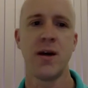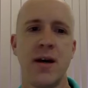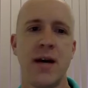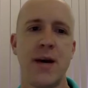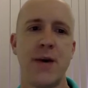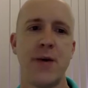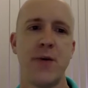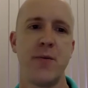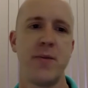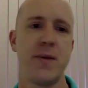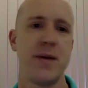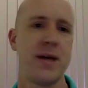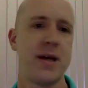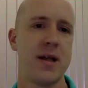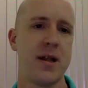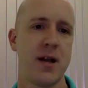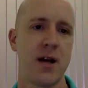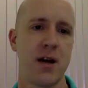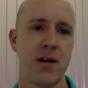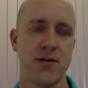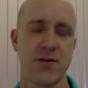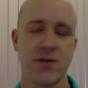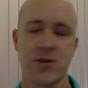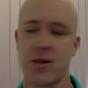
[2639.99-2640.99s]
it would be
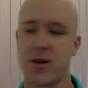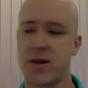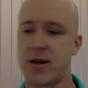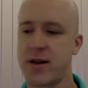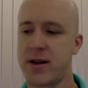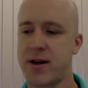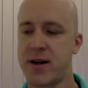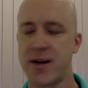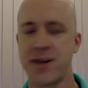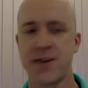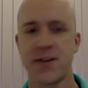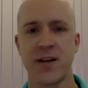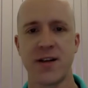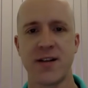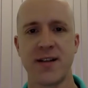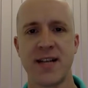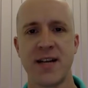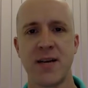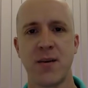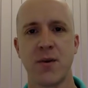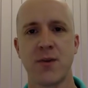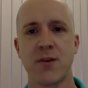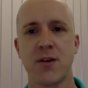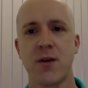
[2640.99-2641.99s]
I've got a nice
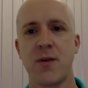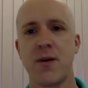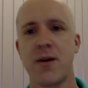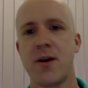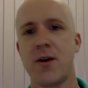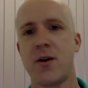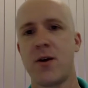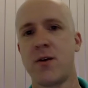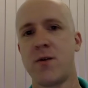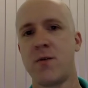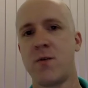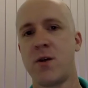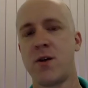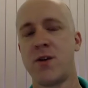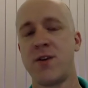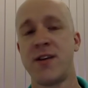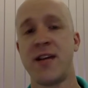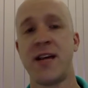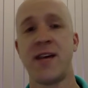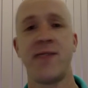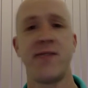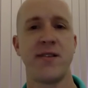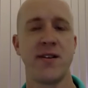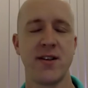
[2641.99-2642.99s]
idea what's going on, what does
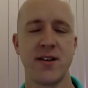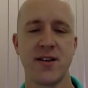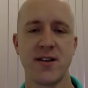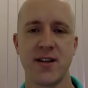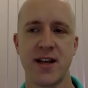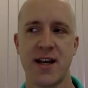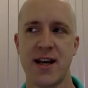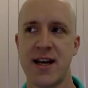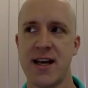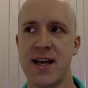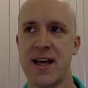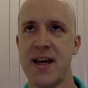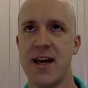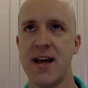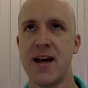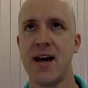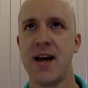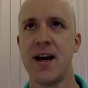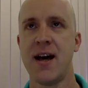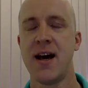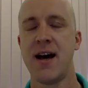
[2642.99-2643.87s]
the evidence say,